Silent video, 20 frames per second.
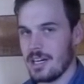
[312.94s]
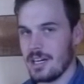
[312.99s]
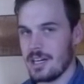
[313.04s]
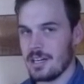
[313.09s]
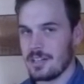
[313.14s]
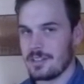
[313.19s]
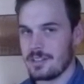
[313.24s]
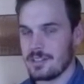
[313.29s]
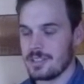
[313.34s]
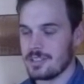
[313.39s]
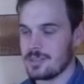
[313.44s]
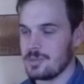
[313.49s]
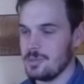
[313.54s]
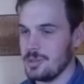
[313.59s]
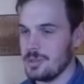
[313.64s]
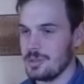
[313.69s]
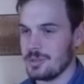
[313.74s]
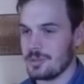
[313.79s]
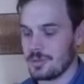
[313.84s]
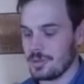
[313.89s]
I think it's
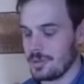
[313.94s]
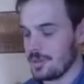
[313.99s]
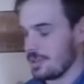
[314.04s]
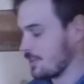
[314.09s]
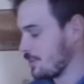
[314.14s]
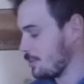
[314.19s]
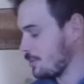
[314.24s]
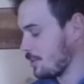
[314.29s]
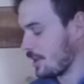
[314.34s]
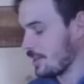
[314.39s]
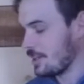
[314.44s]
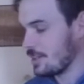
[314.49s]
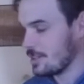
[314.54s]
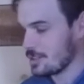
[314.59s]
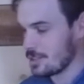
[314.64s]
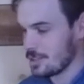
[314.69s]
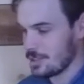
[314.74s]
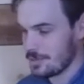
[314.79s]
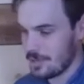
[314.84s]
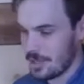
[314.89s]
beautiful that the writers
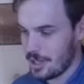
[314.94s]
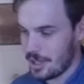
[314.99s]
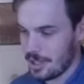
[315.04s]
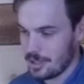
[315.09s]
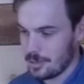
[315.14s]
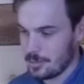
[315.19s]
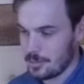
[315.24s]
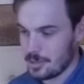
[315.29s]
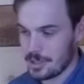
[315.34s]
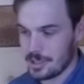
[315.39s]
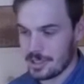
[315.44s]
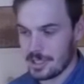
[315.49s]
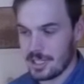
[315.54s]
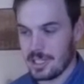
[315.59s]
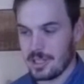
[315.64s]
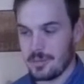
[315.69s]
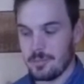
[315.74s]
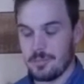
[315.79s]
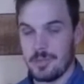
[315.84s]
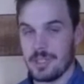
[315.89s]
of the Heidelberg
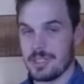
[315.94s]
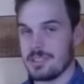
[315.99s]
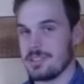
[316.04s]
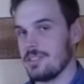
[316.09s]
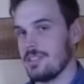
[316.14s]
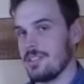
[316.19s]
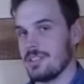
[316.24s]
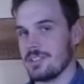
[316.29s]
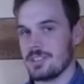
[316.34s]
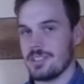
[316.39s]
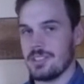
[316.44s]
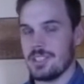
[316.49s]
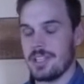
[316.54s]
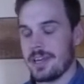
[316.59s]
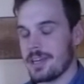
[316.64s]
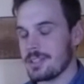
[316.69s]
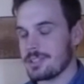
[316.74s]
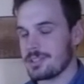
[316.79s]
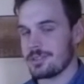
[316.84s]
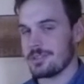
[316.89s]
admit to this
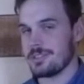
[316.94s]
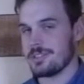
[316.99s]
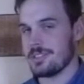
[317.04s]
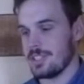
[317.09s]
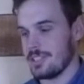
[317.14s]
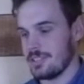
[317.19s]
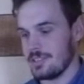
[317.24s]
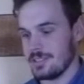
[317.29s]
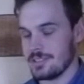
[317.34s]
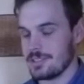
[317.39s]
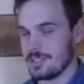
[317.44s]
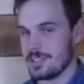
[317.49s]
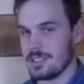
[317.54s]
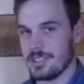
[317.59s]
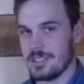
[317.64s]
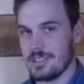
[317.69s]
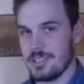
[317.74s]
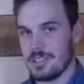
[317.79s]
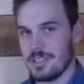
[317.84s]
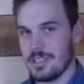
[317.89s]
natural tendency
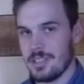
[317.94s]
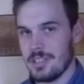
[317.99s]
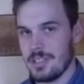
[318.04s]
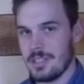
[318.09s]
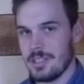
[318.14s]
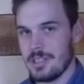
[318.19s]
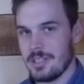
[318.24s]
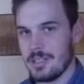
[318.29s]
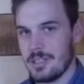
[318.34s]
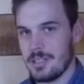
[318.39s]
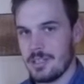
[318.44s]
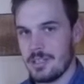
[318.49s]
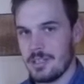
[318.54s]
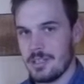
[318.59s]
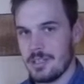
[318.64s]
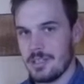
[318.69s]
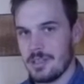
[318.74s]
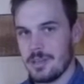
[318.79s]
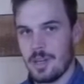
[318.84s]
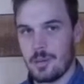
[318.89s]

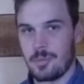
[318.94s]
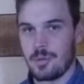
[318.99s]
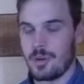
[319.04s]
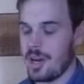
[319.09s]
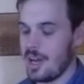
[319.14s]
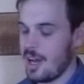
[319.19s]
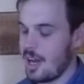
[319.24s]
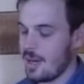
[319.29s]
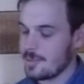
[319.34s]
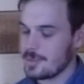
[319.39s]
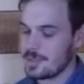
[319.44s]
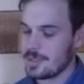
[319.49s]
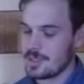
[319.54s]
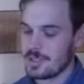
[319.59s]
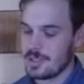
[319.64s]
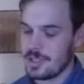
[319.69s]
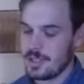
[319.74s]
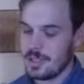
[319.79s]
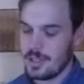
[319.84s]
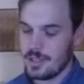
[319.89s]
that perhaps
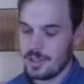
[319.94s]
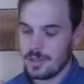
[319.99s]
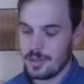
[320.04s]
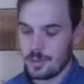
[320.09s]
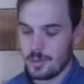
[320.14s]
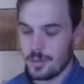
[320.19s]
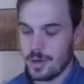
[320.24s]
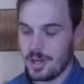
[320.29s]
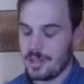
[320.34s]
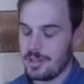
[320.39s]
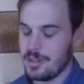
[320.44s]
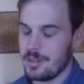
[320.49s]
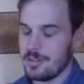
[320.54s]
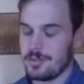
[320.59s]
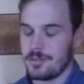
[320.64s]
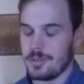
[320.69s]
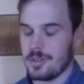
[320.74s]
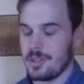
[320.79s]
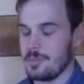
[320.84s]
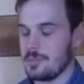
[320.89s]
the writer in
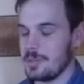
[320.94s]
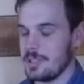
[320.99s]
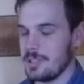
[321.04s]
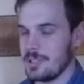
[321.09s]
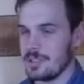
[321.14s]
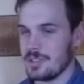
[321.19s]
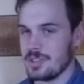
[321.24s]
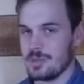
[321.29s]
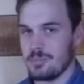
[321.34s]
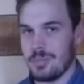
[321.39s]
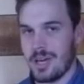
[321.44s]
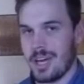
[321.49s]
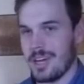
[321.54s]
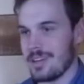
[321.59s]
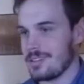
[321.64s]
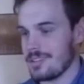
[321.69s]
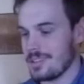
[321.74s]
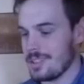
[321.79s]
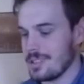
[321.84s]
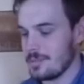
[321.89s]
Philippians is
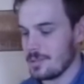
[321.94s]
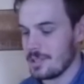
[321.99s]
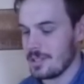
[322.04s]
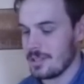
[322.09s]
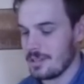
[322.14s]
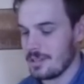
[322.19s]
battling with.